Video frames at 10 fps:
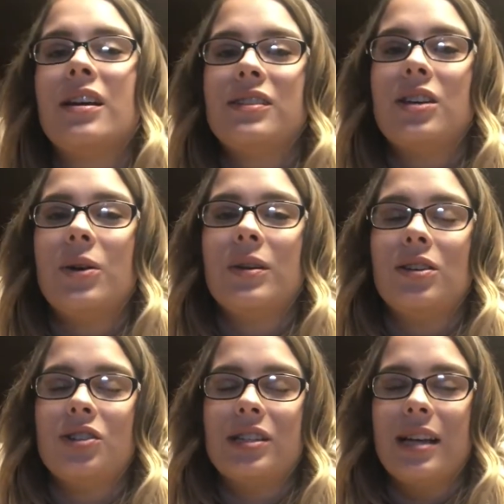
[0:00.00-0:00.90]
So
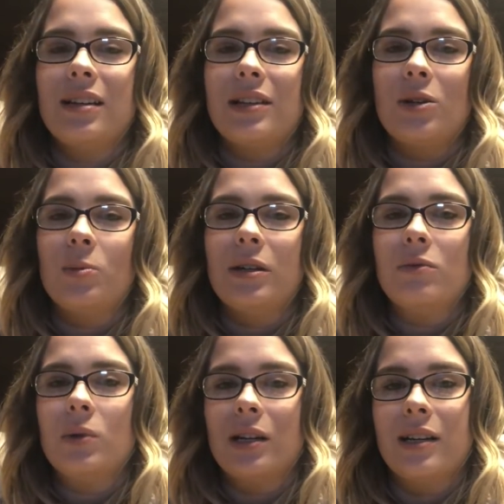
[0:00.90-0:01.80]
it'll just take a little bit
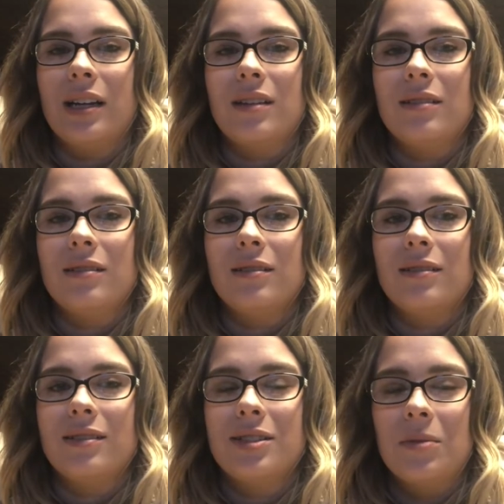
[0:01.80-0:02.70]
of work and
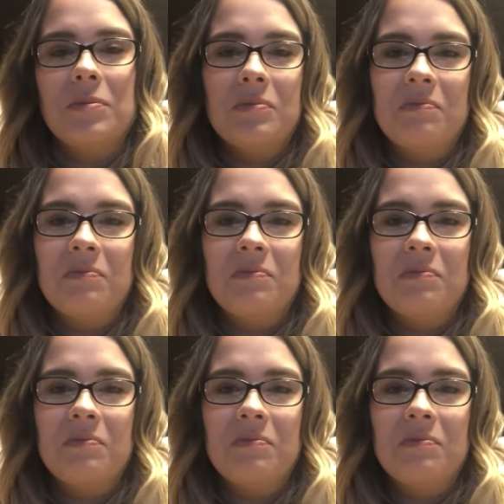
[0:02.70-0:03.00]
some